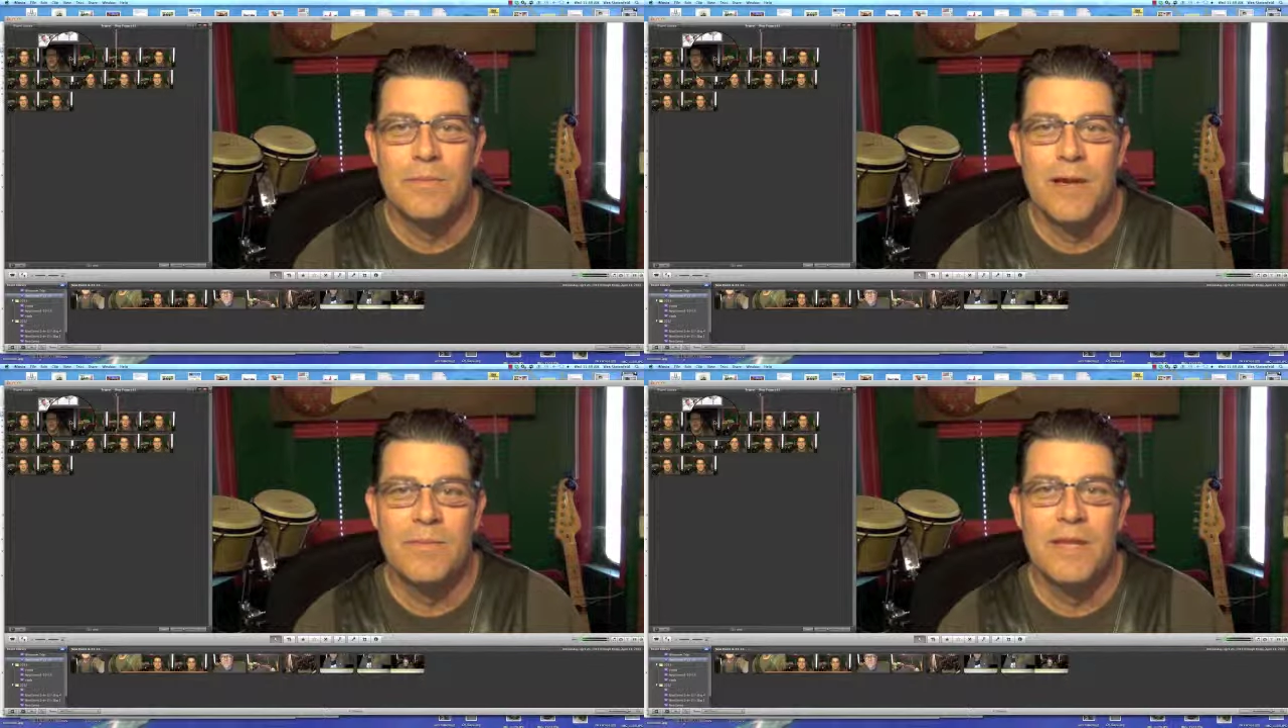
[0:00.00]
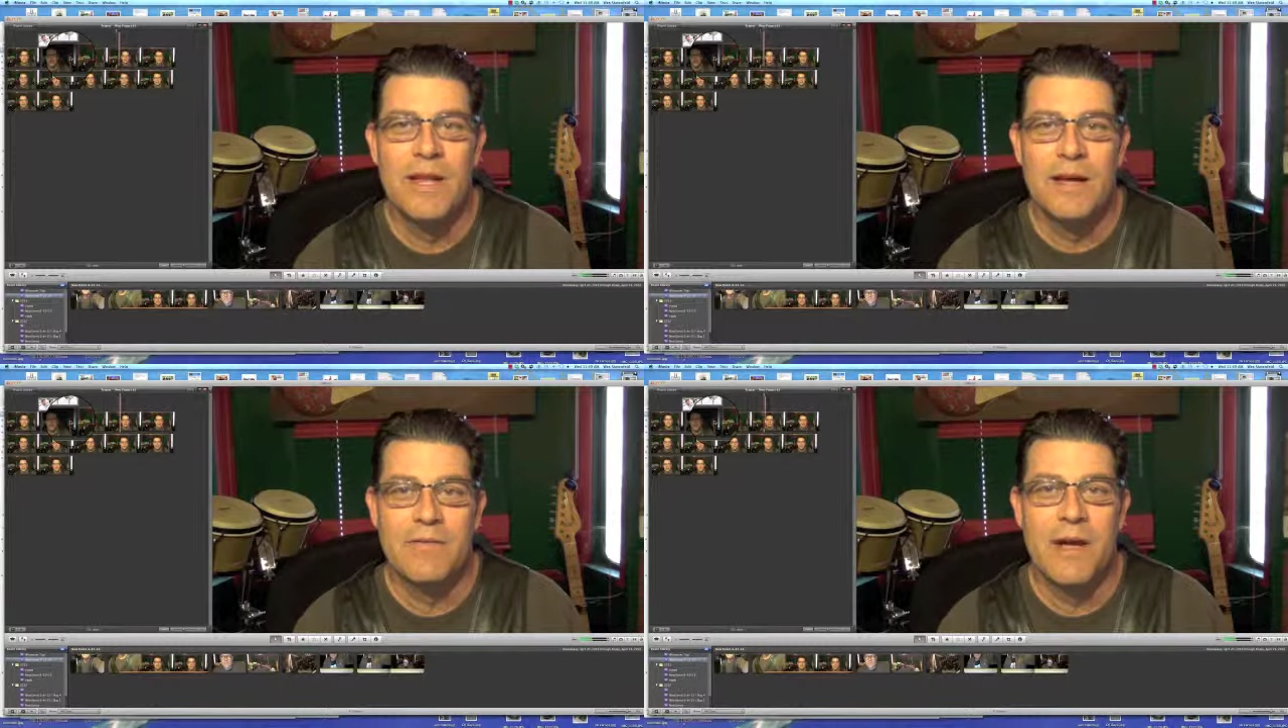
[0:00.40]
heavy
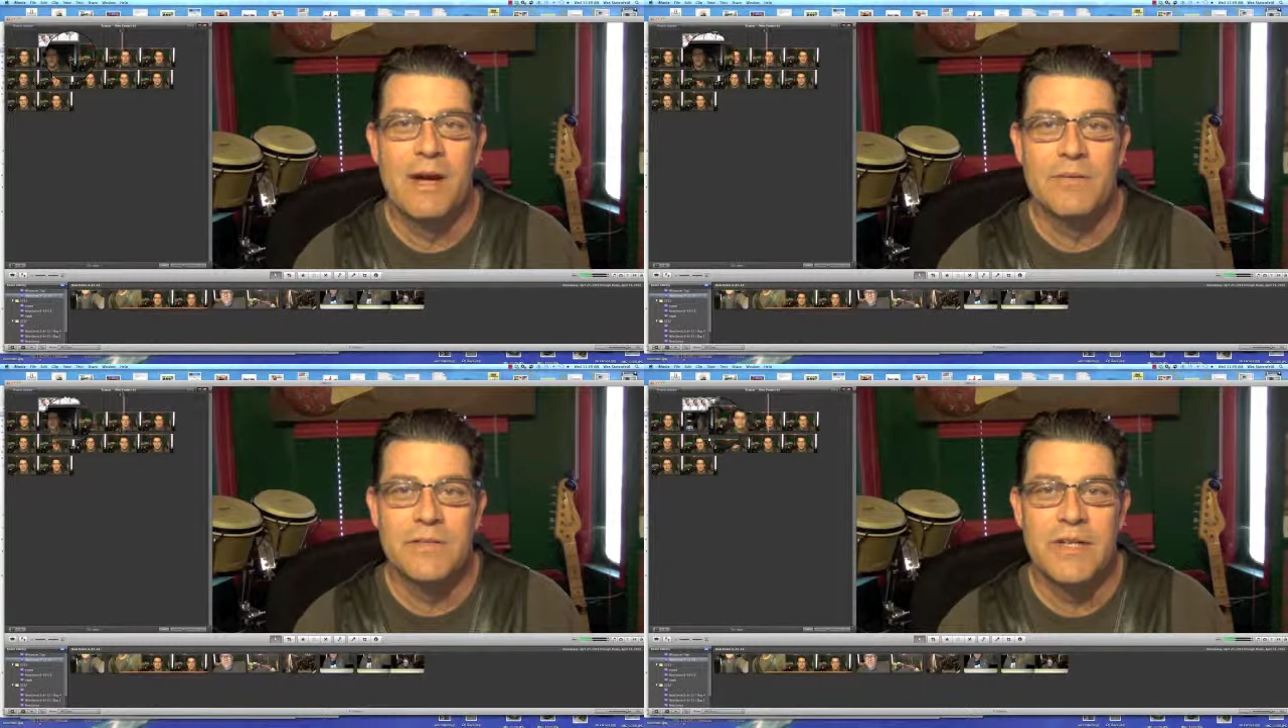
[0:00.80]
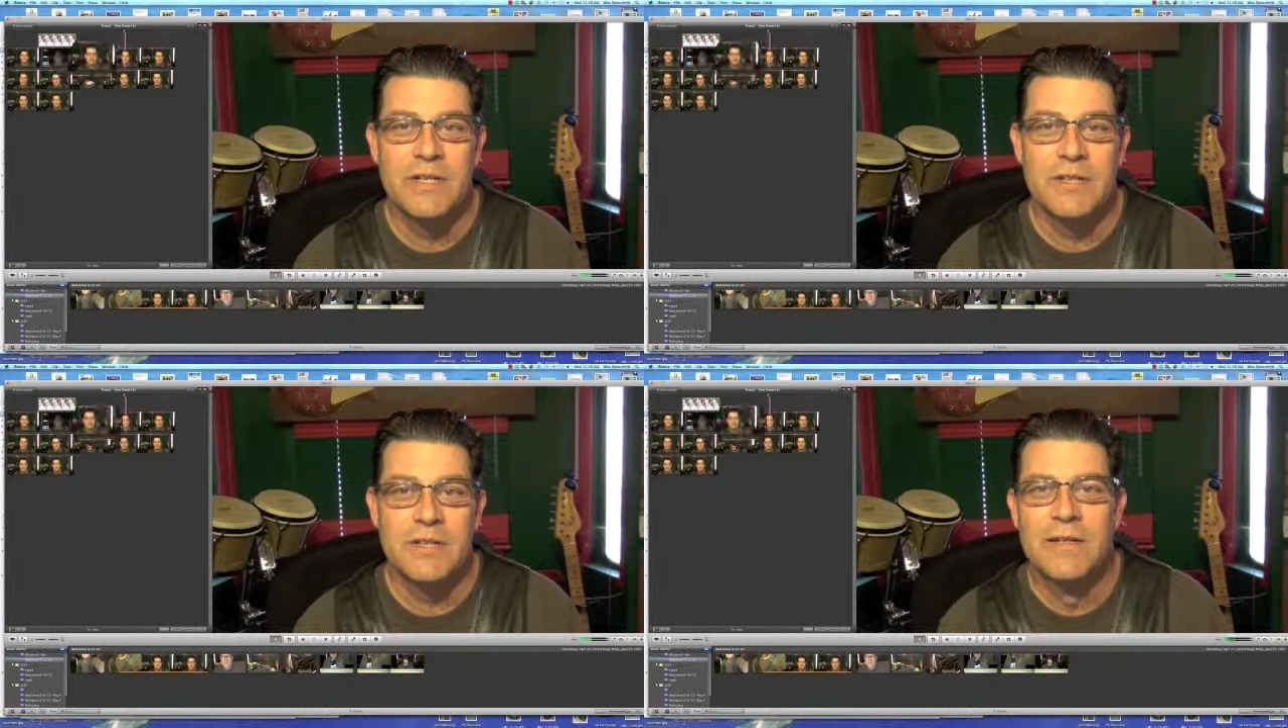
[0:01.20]
life
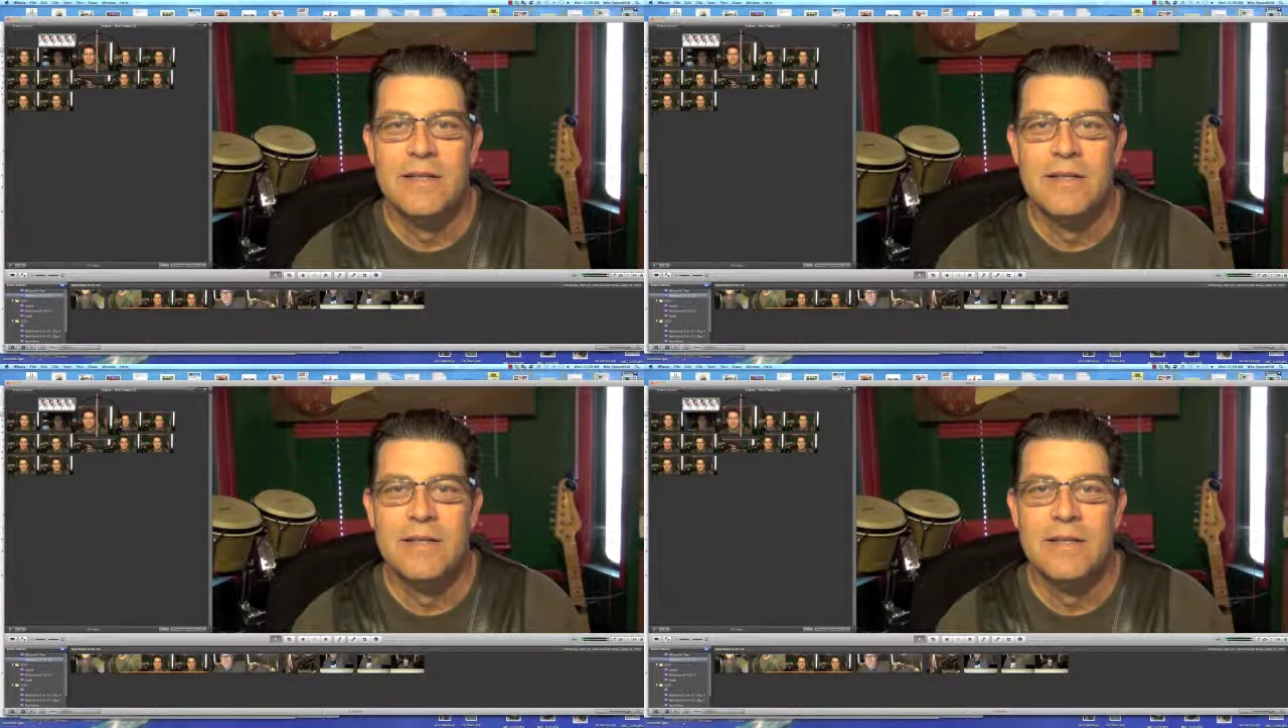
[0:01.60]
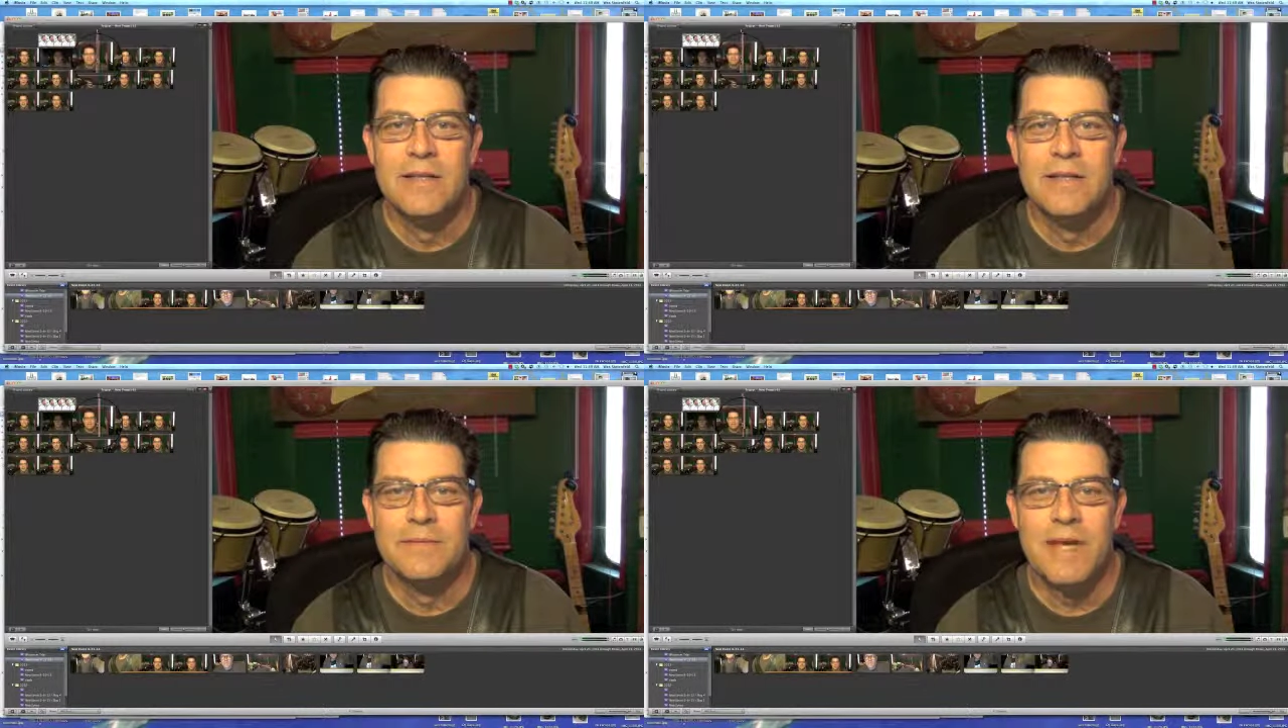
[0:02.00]
conversation.
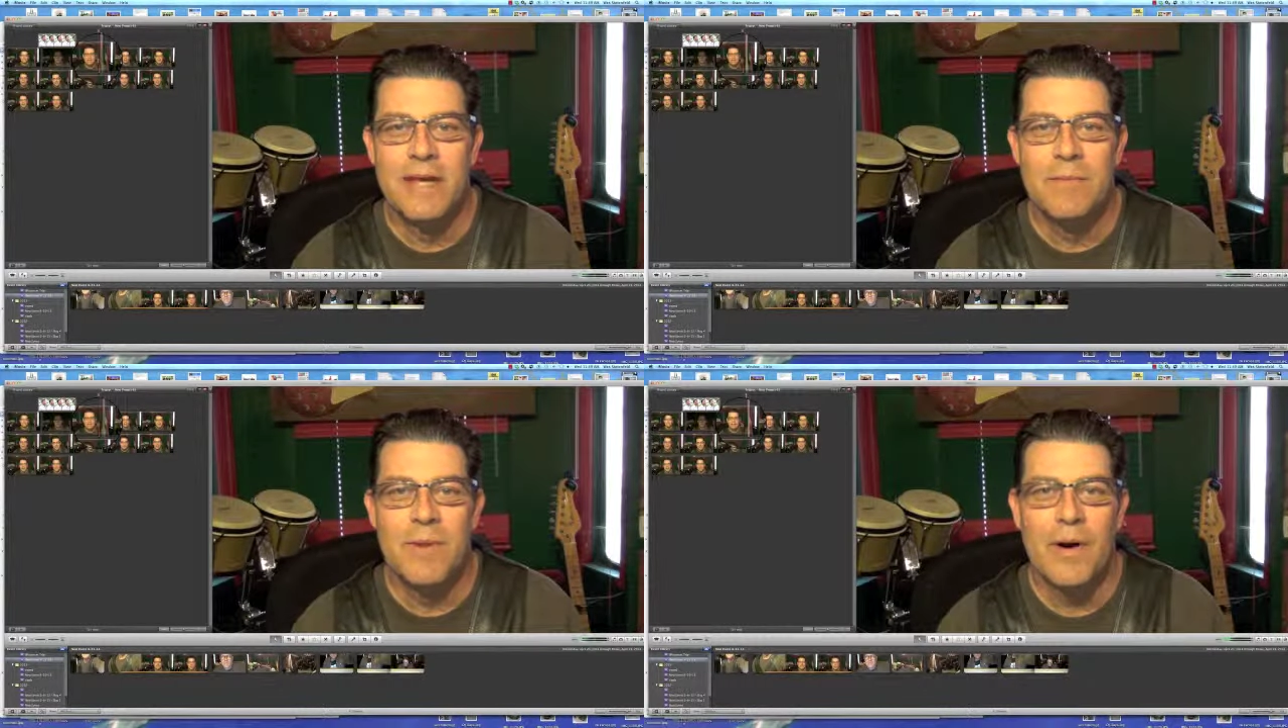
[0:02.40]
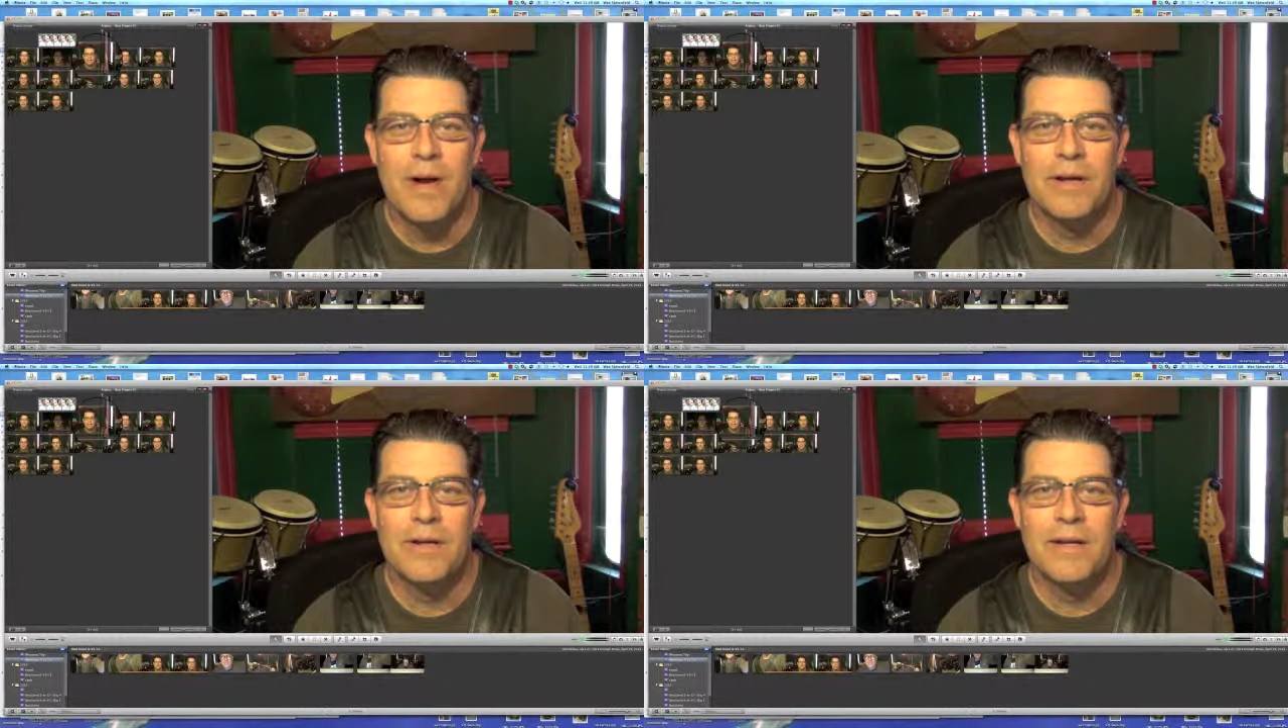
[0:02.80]
Taking
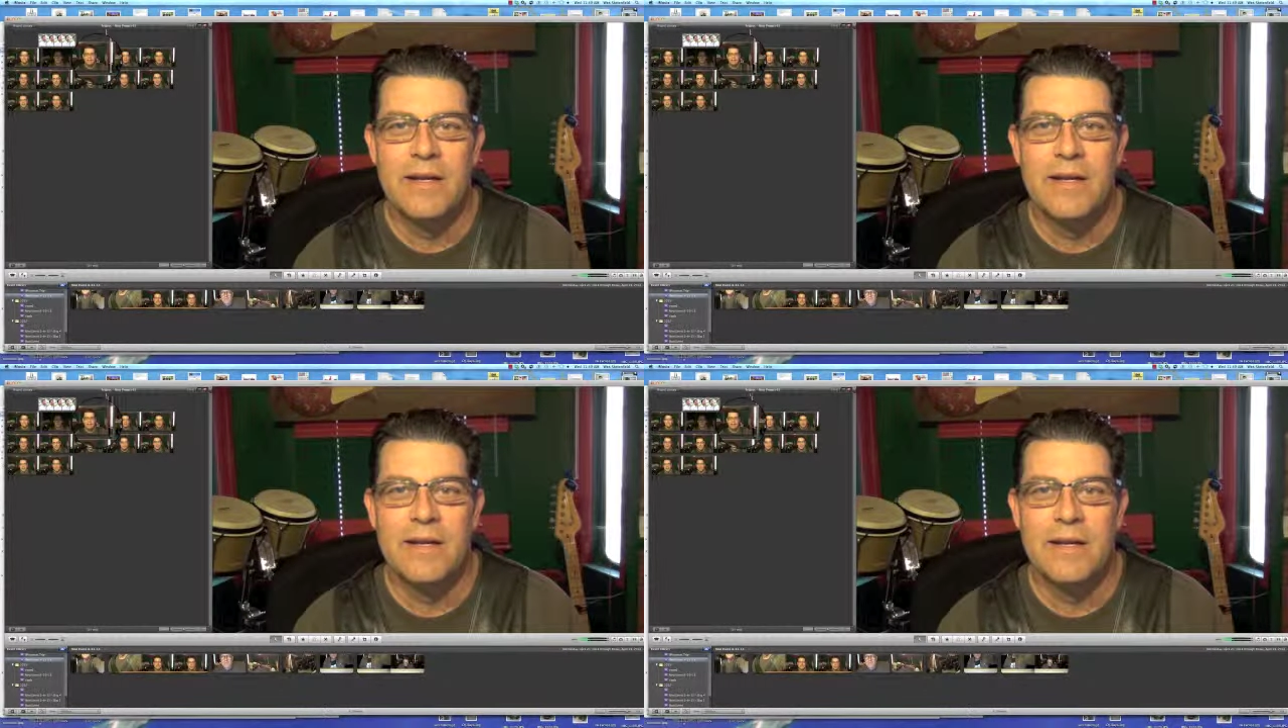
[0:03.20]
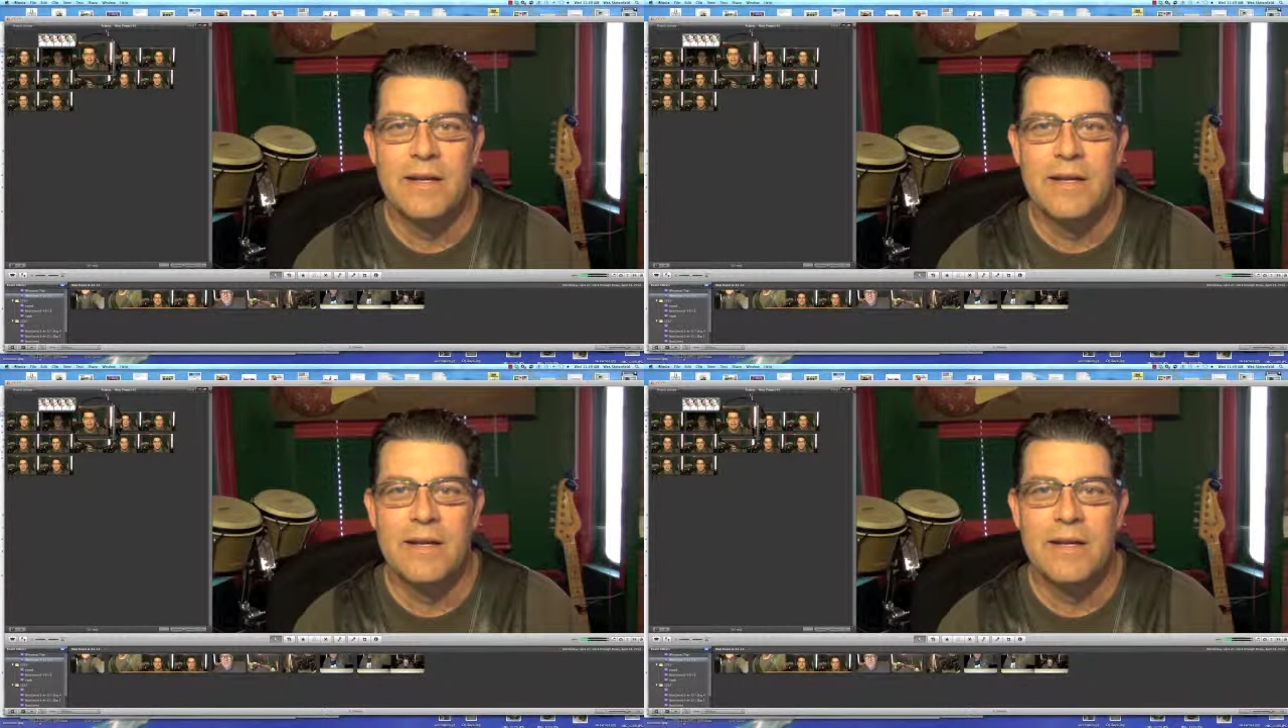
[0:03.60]
part in